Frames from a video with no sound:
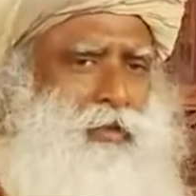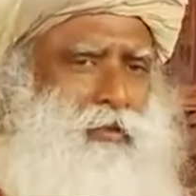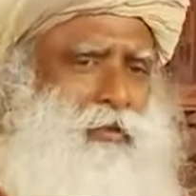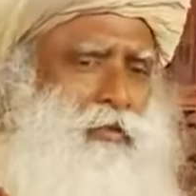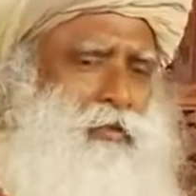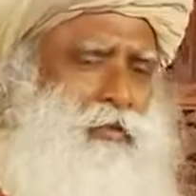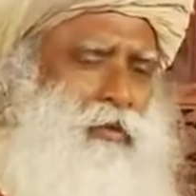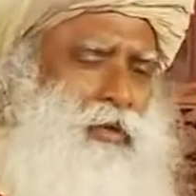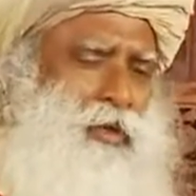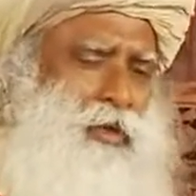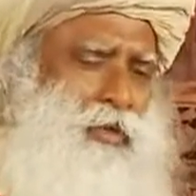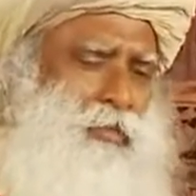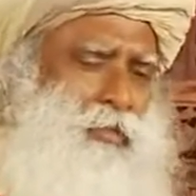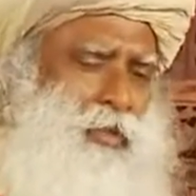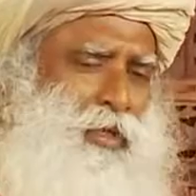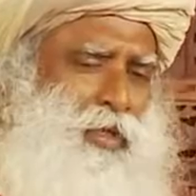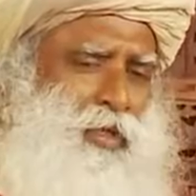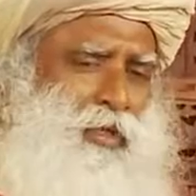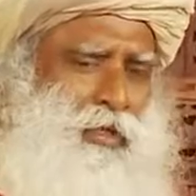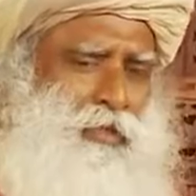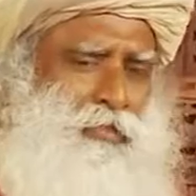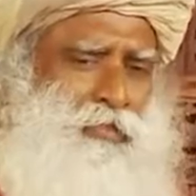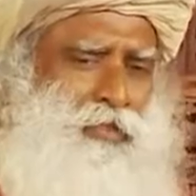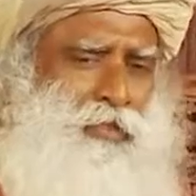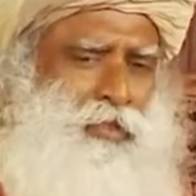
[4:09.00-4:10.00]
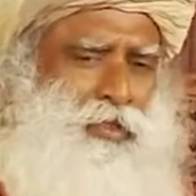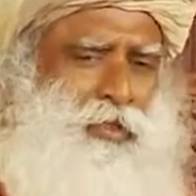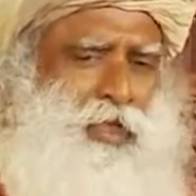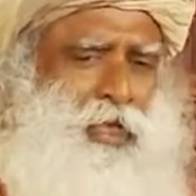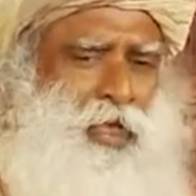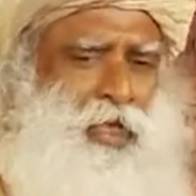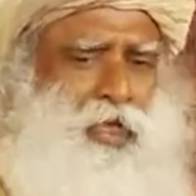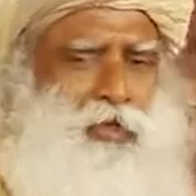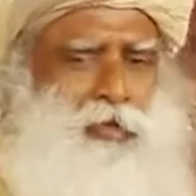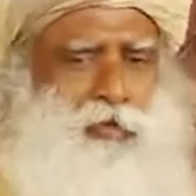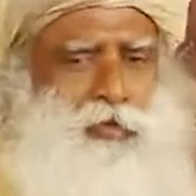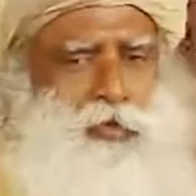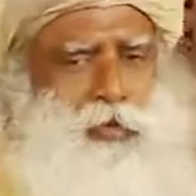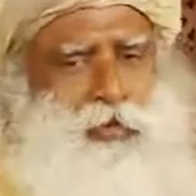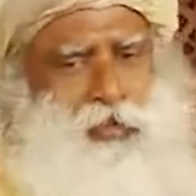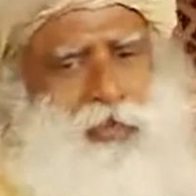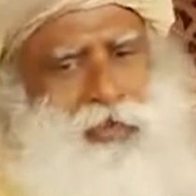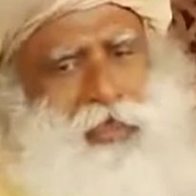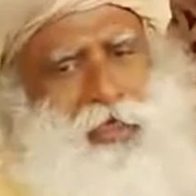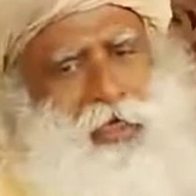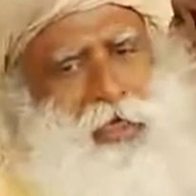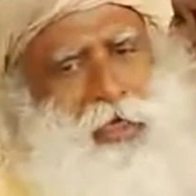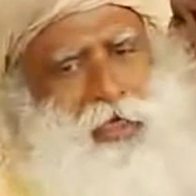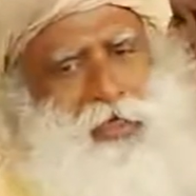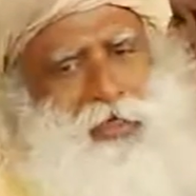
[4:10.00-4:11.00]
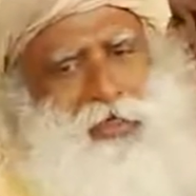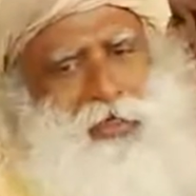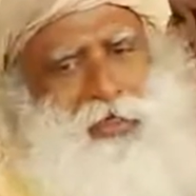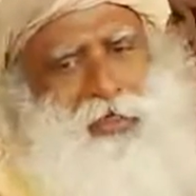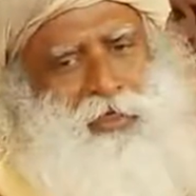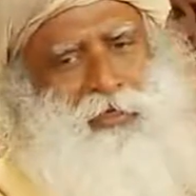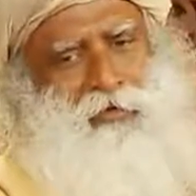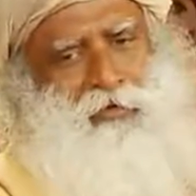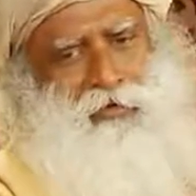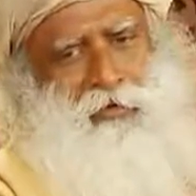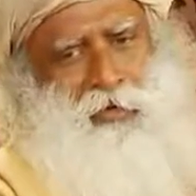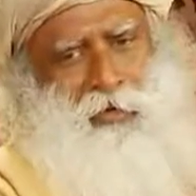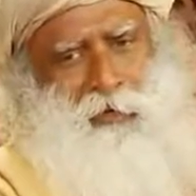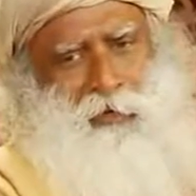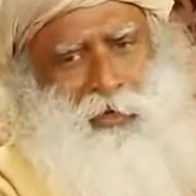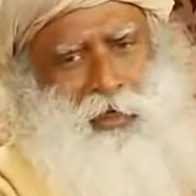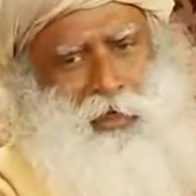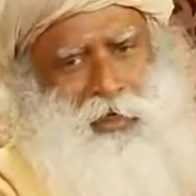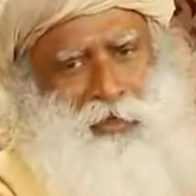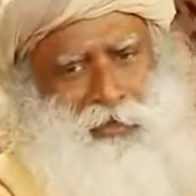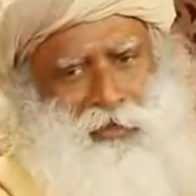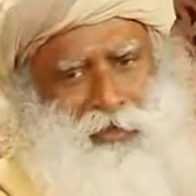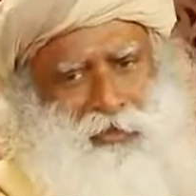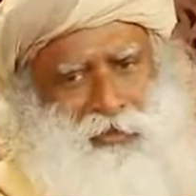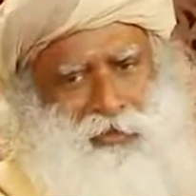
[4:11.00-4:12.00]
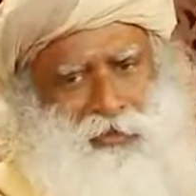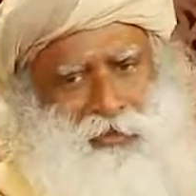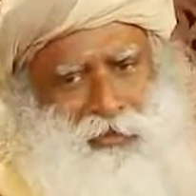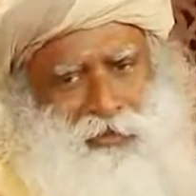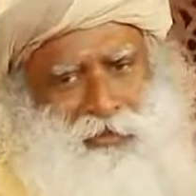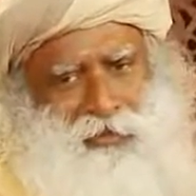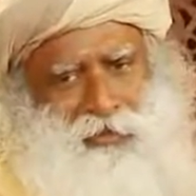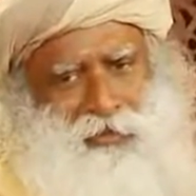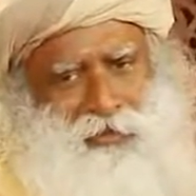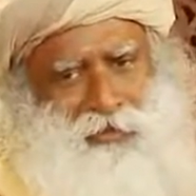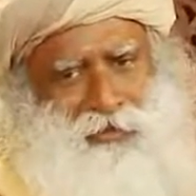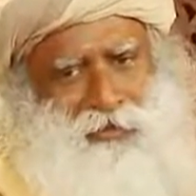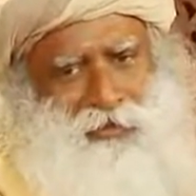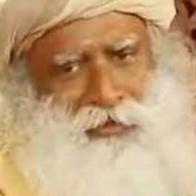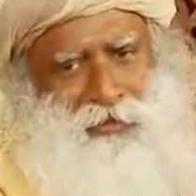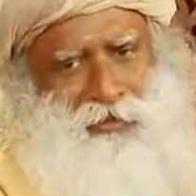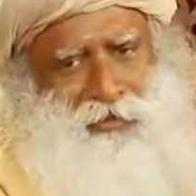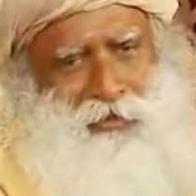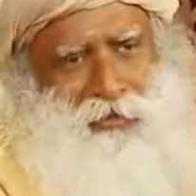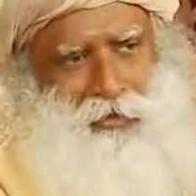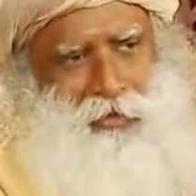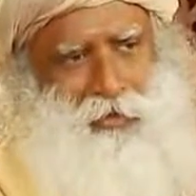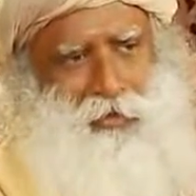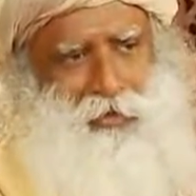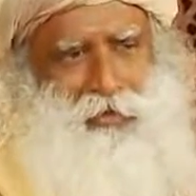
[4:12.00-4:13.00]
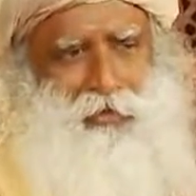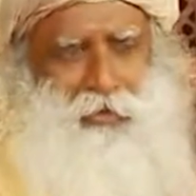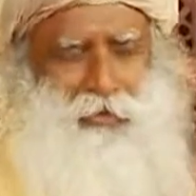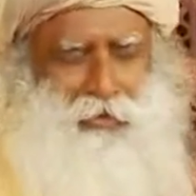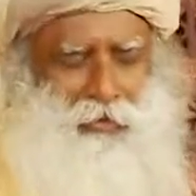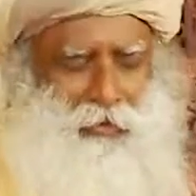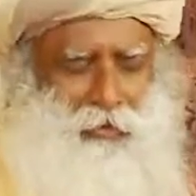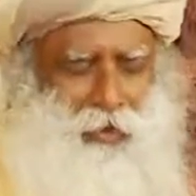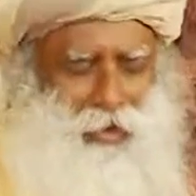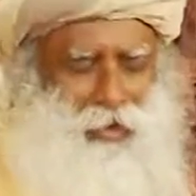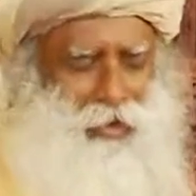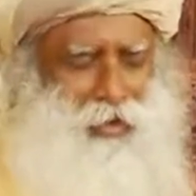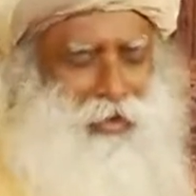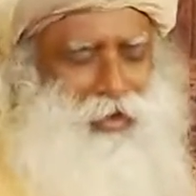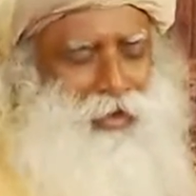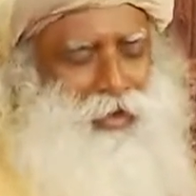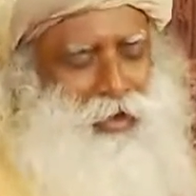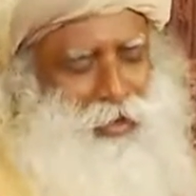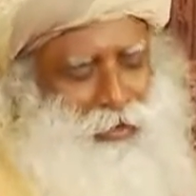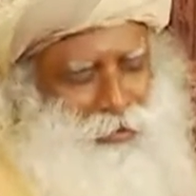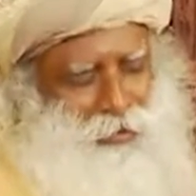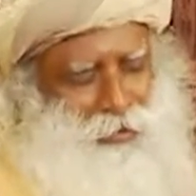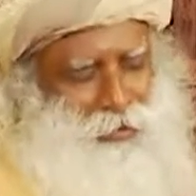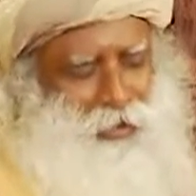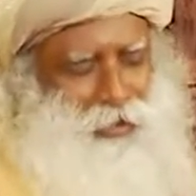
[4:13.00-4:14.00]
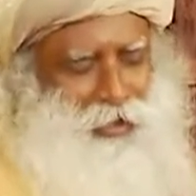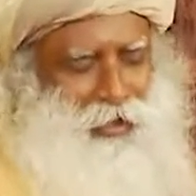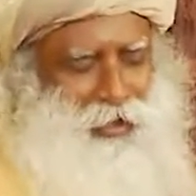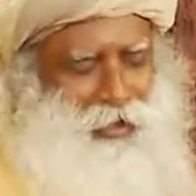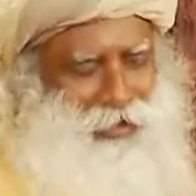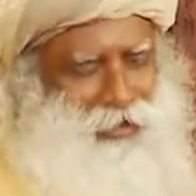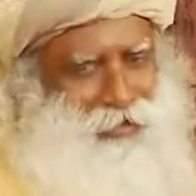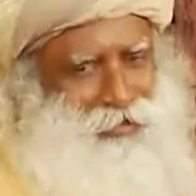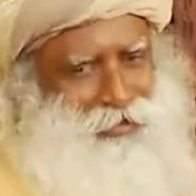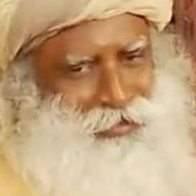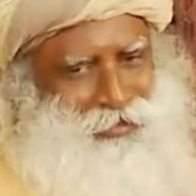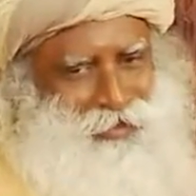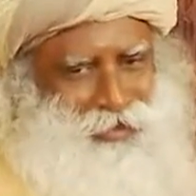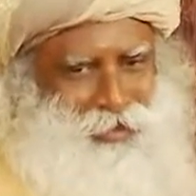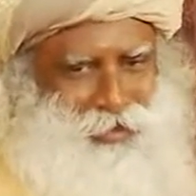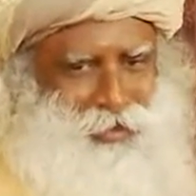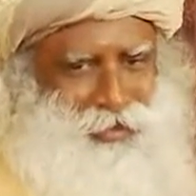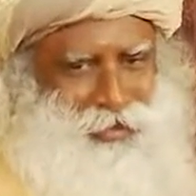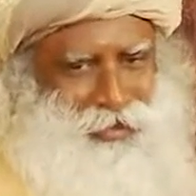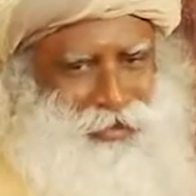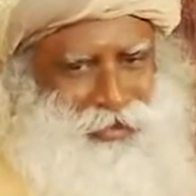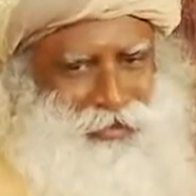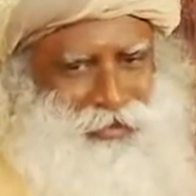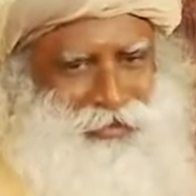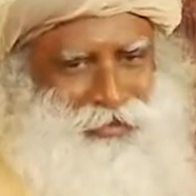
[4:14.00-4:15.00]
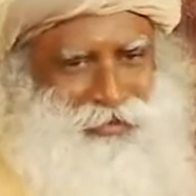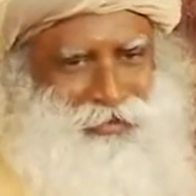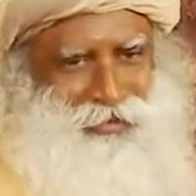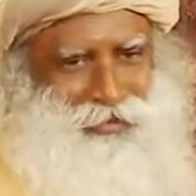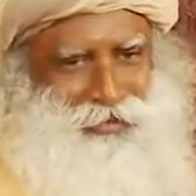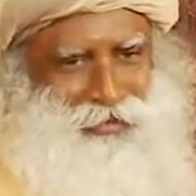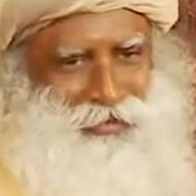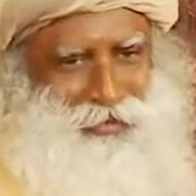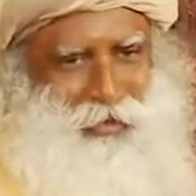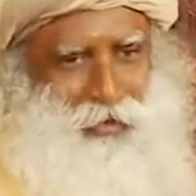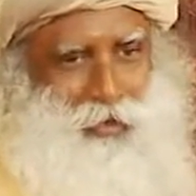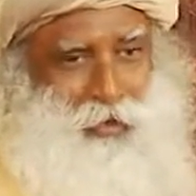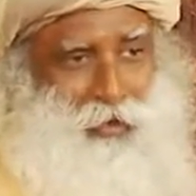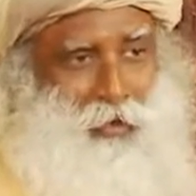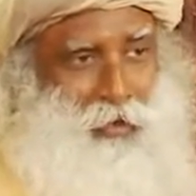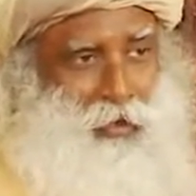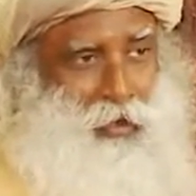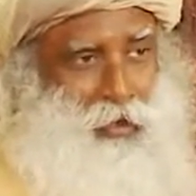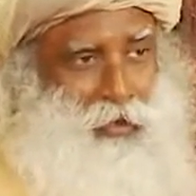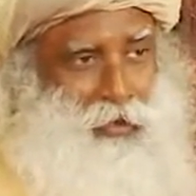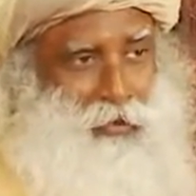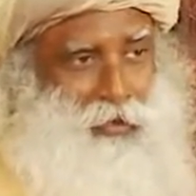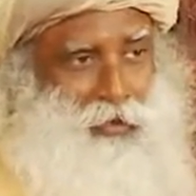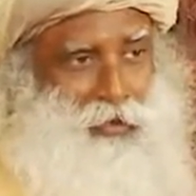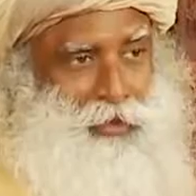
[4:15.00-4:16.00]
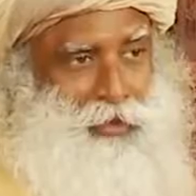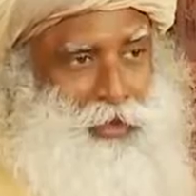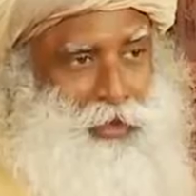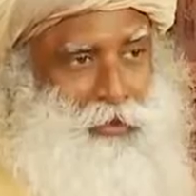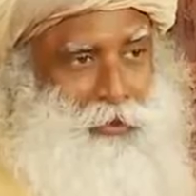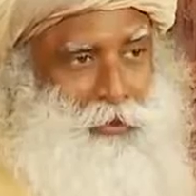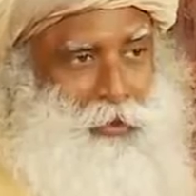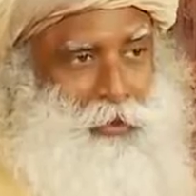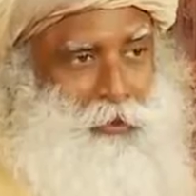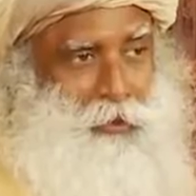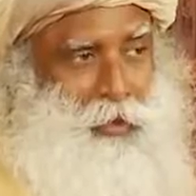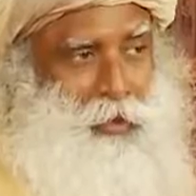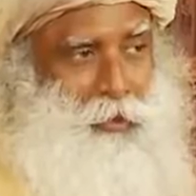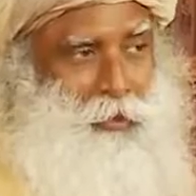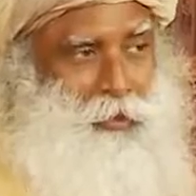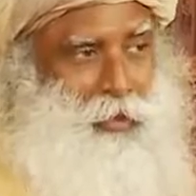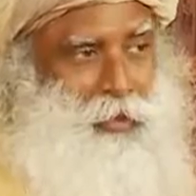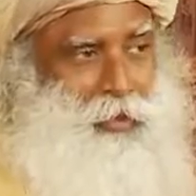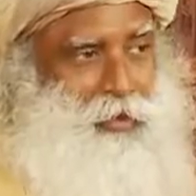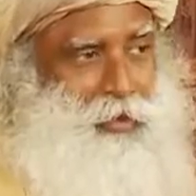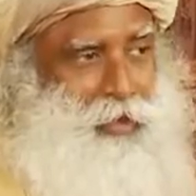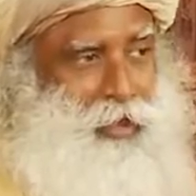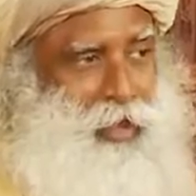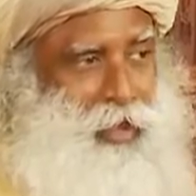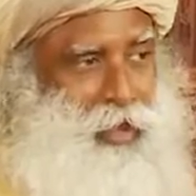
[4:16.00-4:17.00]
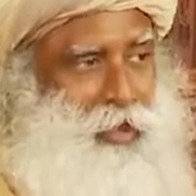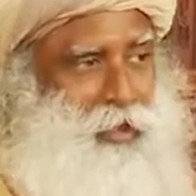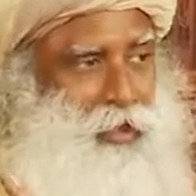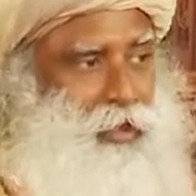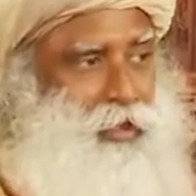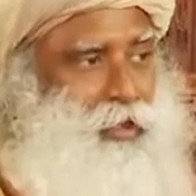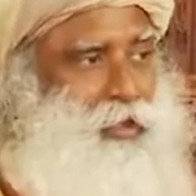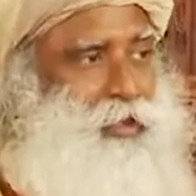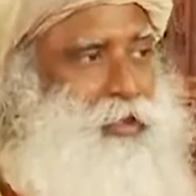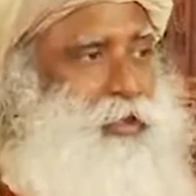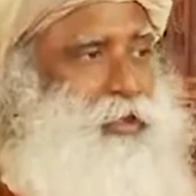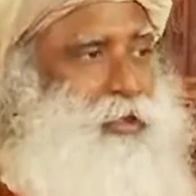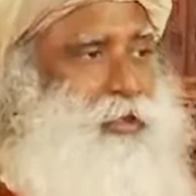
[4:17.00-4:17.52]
You can be a different kind of personality in different places. You are actually already. Or are you stuck with one personality?